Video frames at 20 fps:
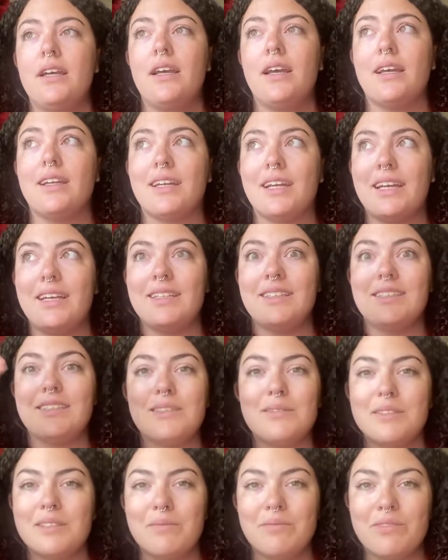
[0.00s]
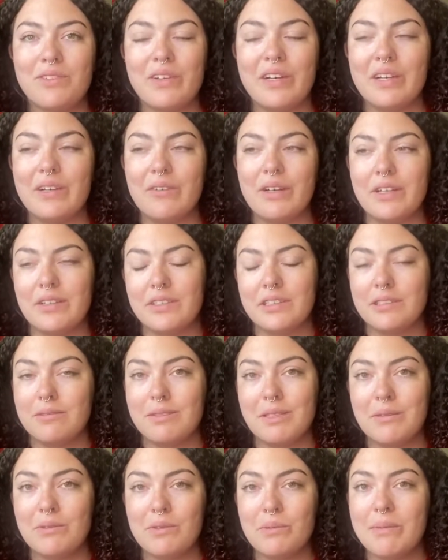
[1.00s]
and I hate seeing them fly around.
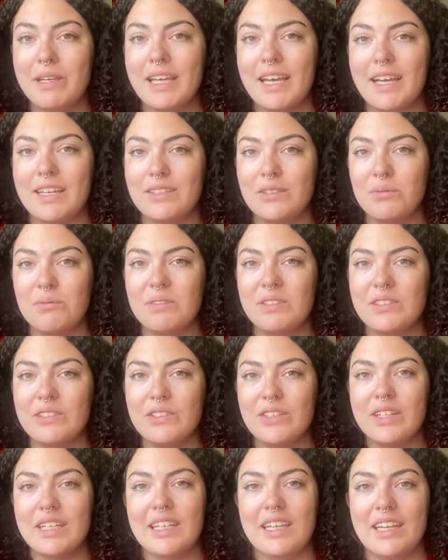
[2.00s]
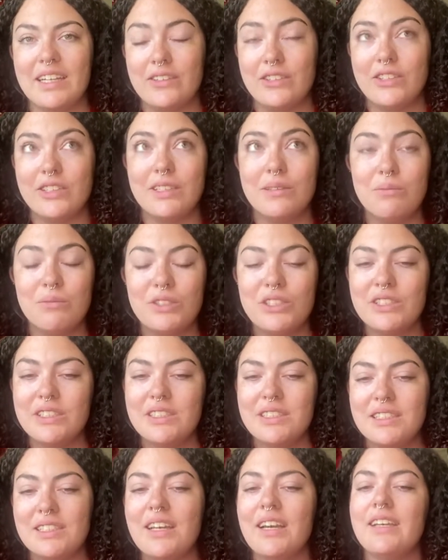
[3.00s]
Sometimes my cats will try to catch them, which
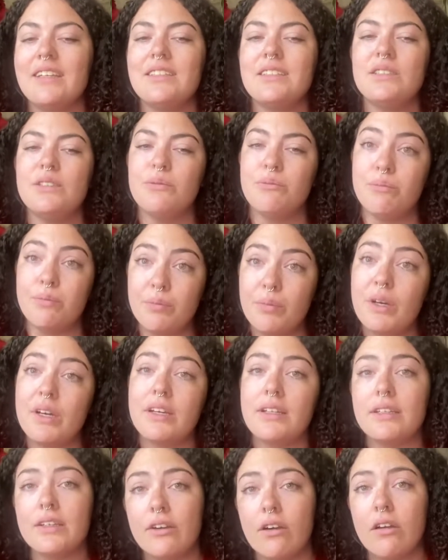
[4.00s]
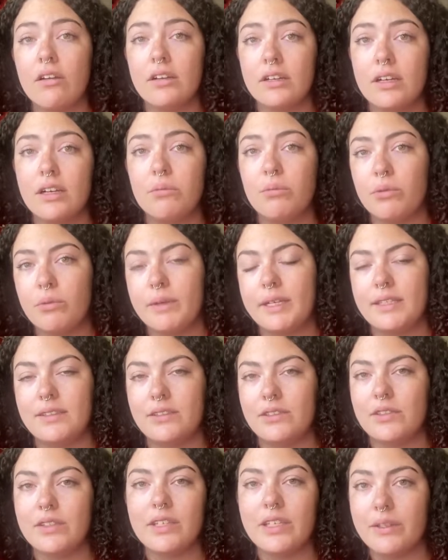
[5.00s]
is nice, but there are a couple ways
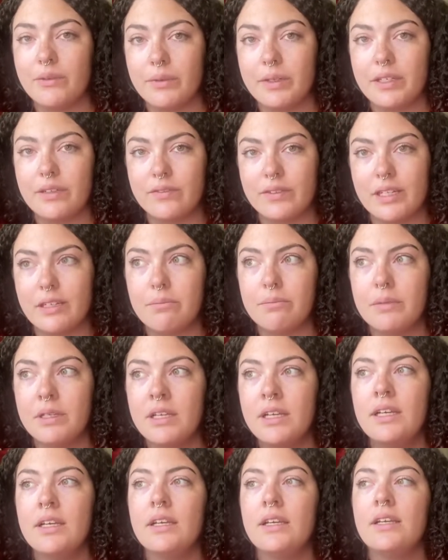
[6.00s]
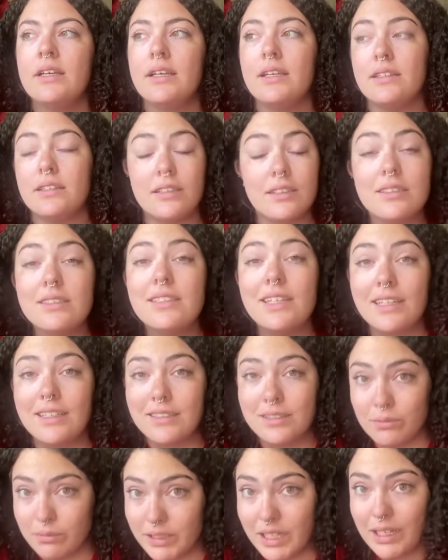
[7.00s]
you can get rid of them. It does take
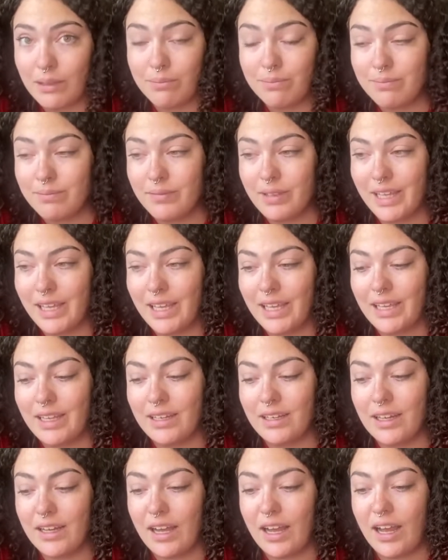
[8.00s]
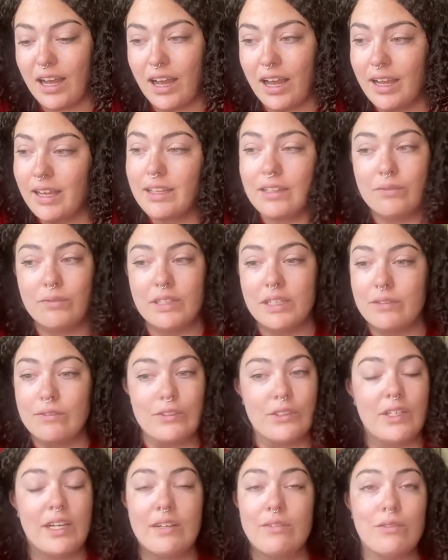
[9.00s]
some time, and I have
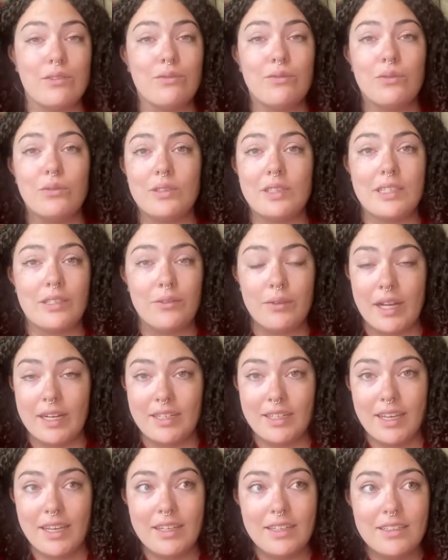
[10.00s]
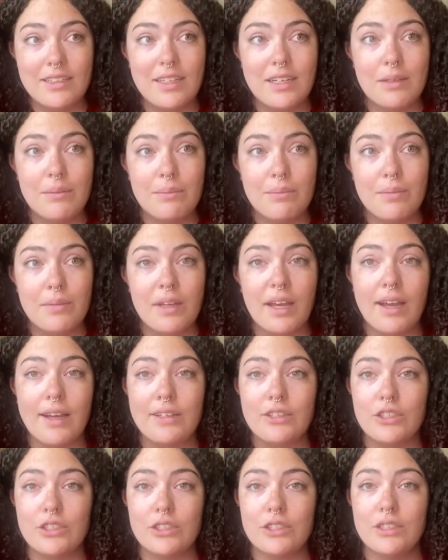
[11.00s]
never ever fully eradicated them. I
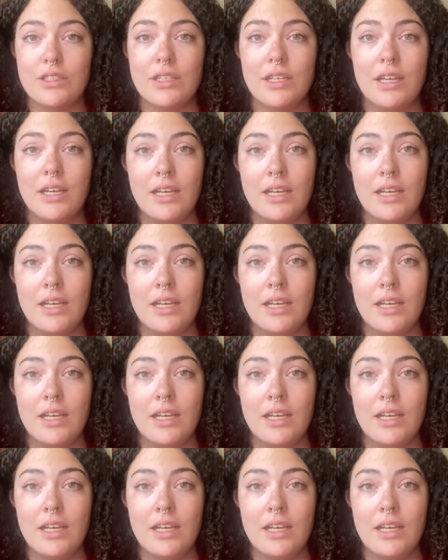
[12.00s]
just